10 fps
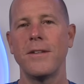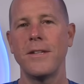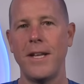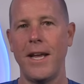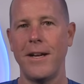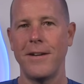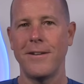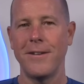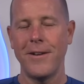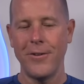to date
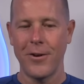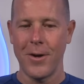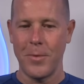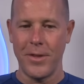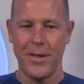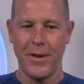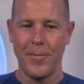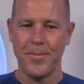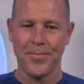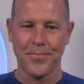and hook up with him.